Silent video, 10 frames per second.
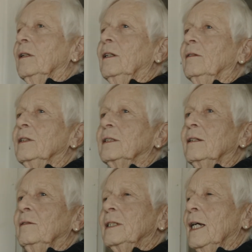It's
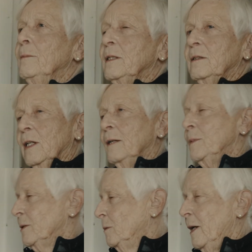like time
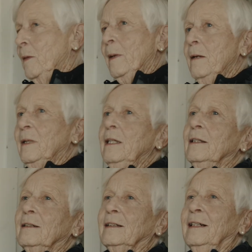to weigh the baby,
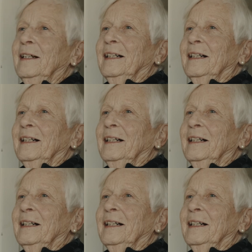and